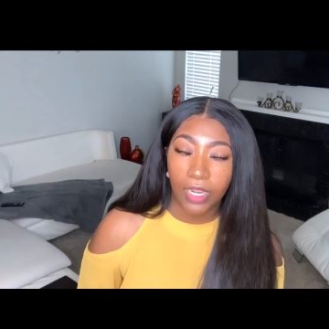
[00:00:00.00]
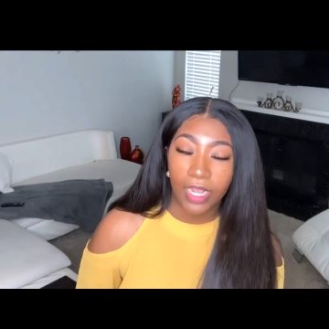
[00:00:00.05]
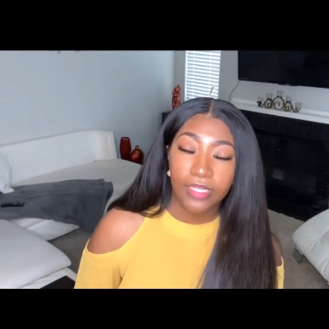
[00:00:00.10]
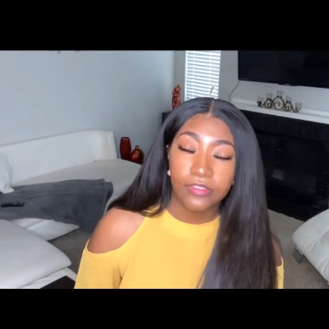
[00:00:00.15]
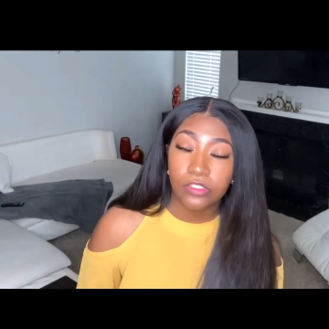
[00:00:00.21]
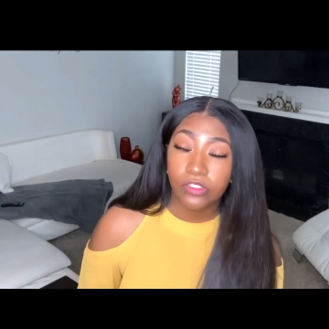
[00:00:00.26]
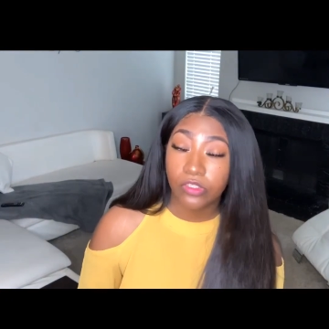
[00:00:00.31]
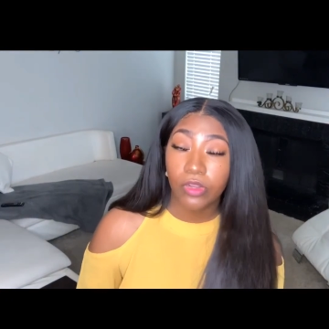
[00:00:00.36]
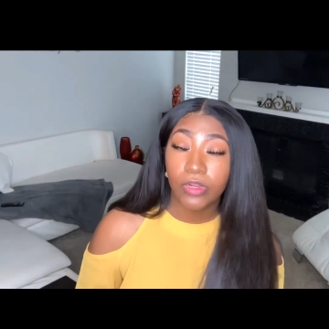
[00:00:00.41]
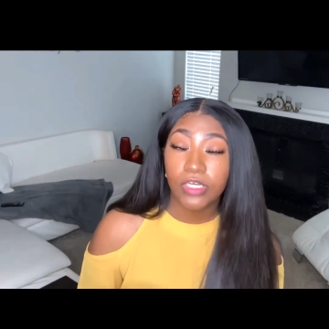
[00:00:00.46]
I
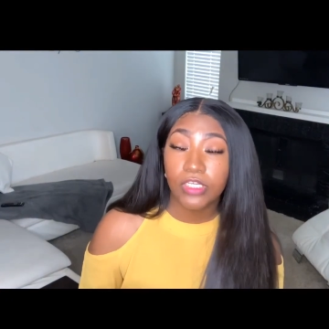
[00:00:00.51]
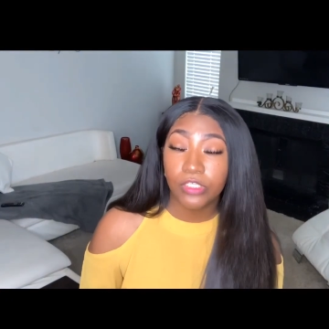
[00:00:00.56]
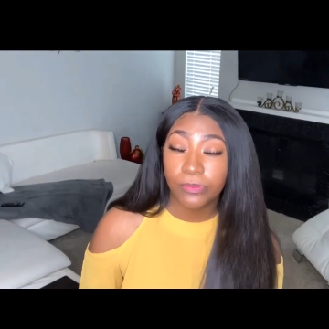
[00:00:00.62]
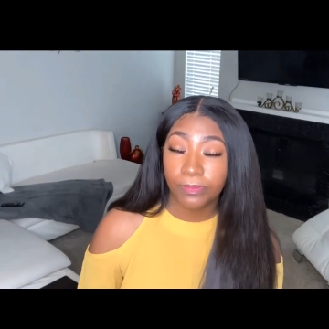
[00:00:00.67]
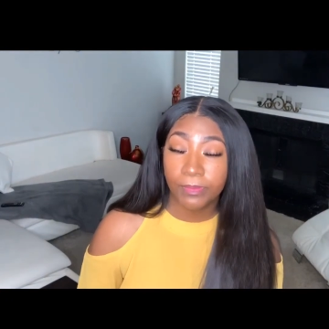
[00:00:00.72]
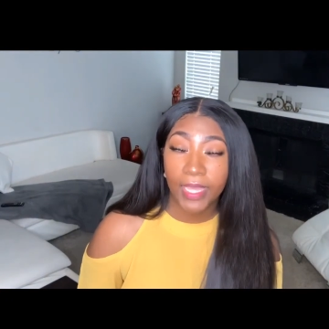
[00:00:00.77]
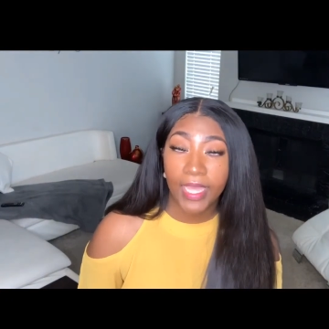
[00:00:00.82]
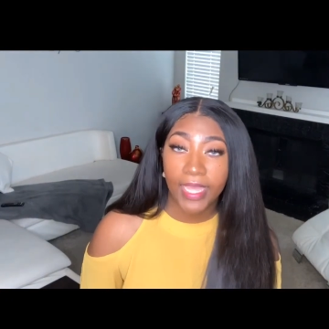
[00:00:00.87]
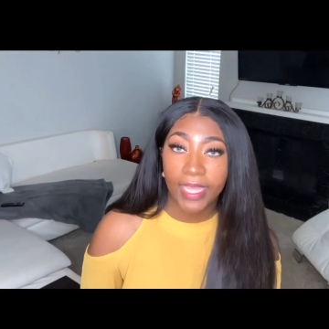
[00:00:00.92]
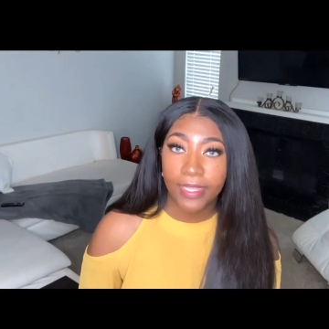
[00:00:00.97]
started
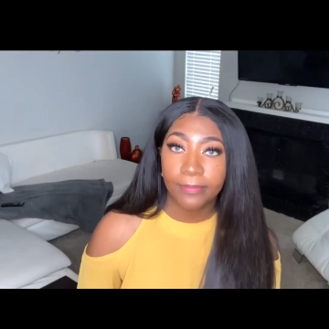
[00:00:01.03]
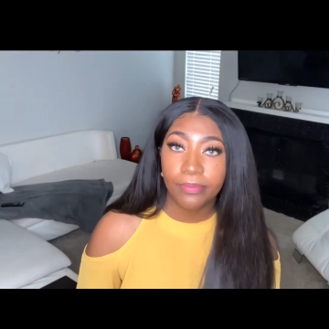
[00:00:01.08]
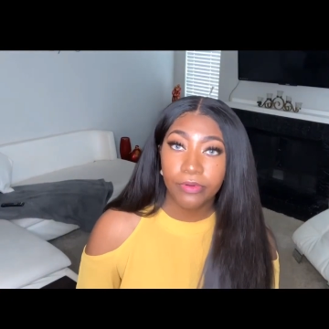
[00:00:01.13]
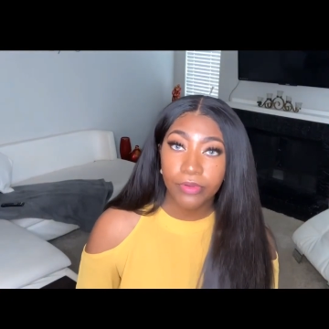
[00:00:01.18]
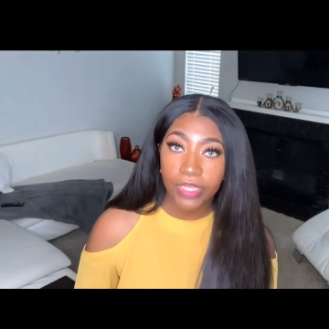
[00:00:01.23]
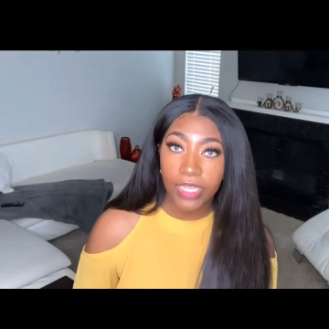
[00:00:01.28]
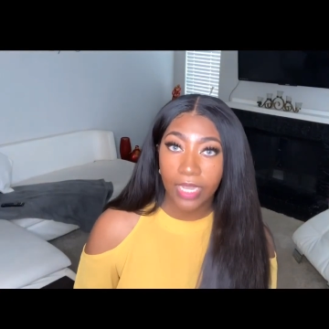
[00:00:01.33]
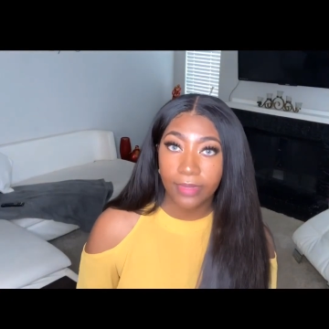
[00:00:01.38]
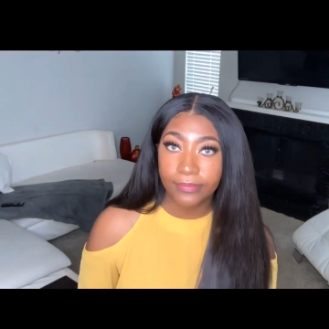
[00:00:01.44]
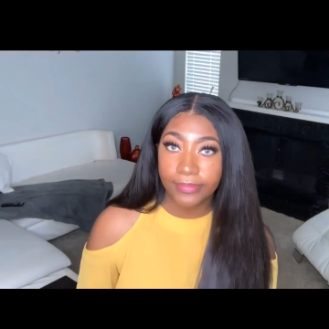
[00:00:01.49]
my
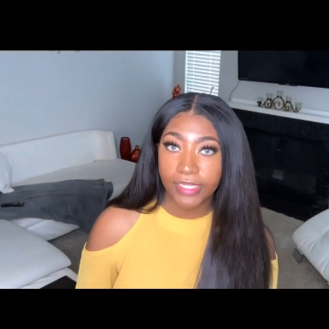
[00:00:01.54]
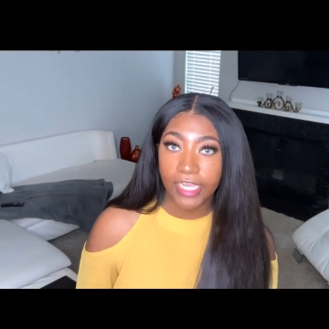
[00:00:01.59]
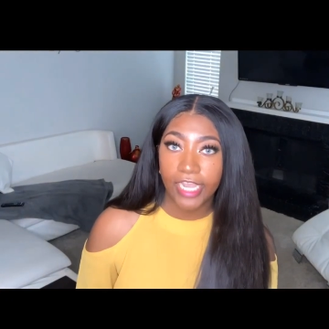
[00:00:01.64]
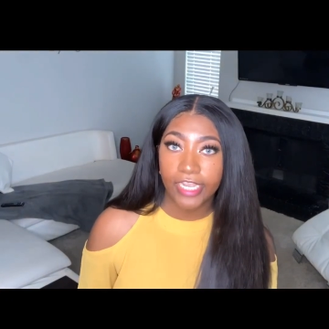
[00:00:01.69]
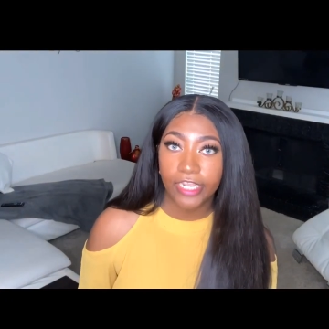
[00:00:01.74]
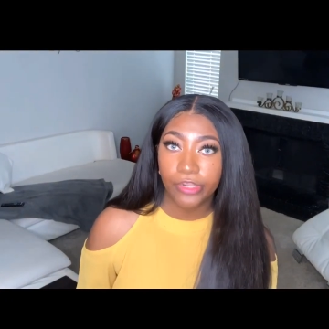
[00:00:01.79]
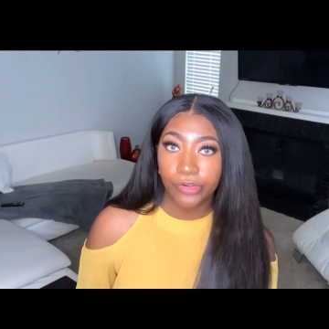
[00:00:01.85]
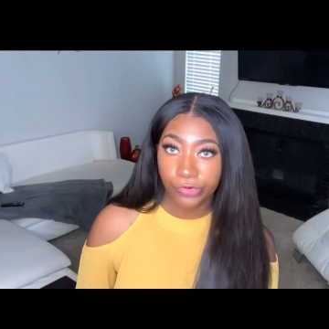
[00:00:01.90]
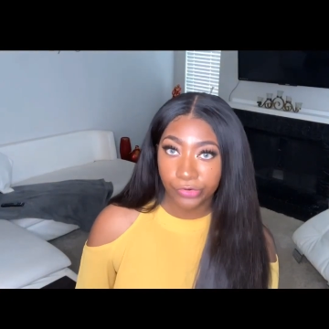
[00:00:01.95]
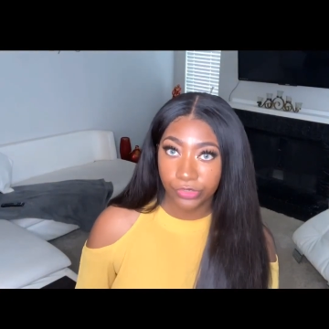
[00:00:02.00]
pre-op
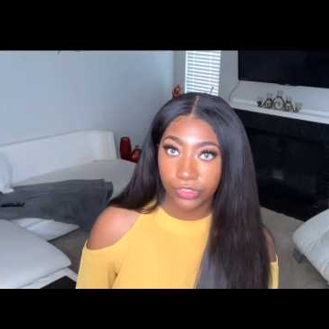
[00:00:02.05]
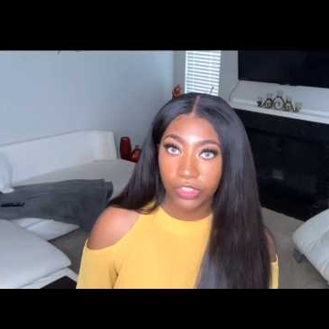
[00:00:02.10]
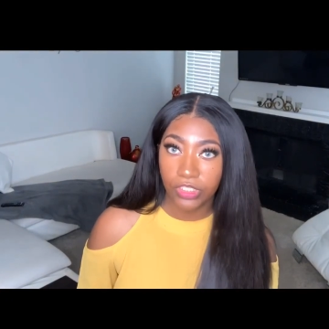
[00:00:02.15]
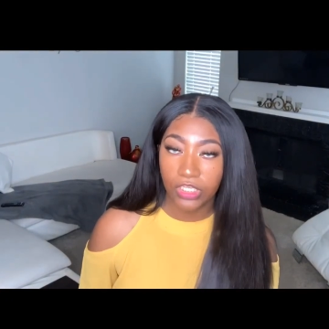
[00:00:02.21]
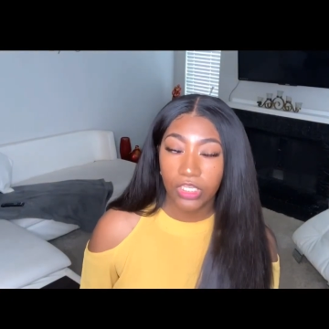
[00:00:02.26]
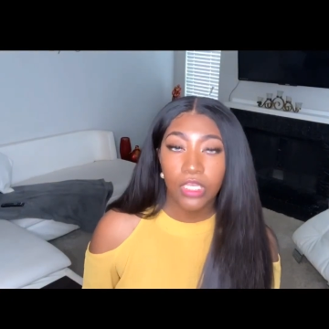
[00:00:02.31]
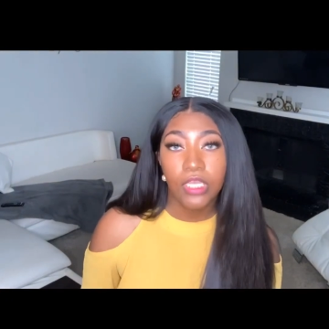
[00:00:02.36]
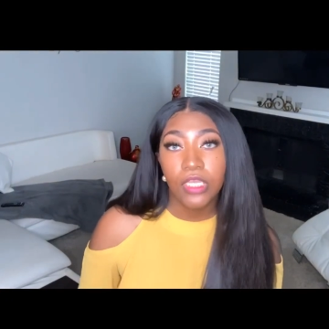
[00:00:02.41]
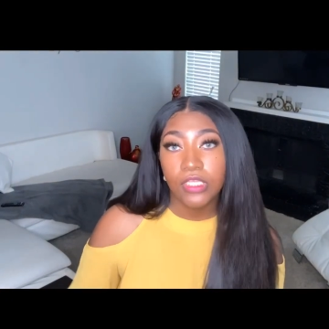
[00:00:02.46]
diet early